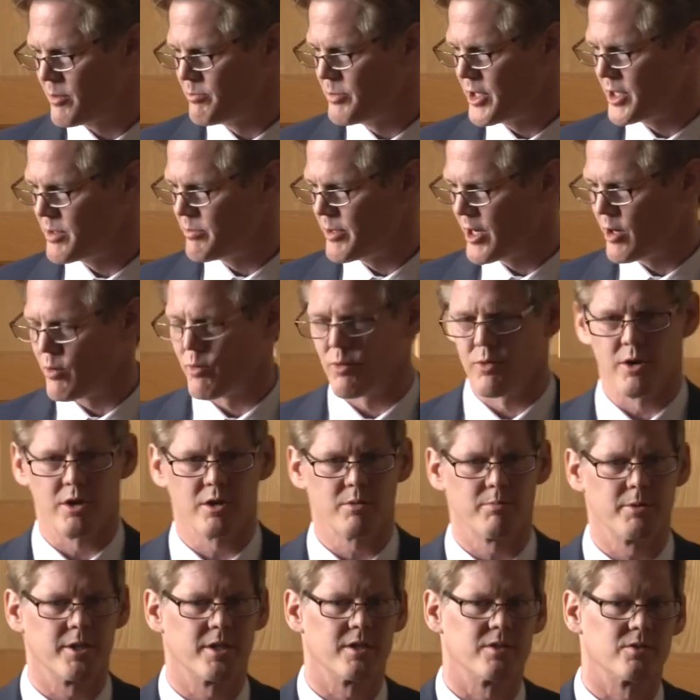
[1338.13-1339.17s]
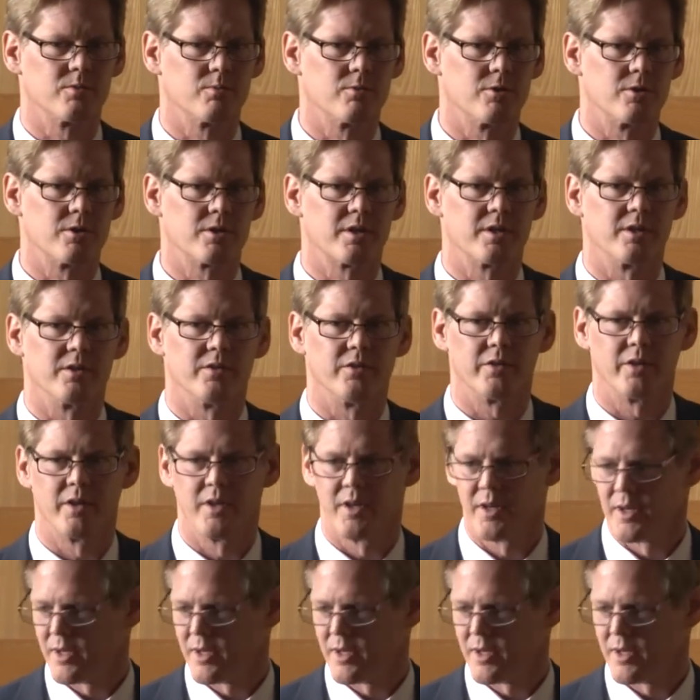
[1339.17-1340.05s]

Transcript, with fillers: a bit about work because work is,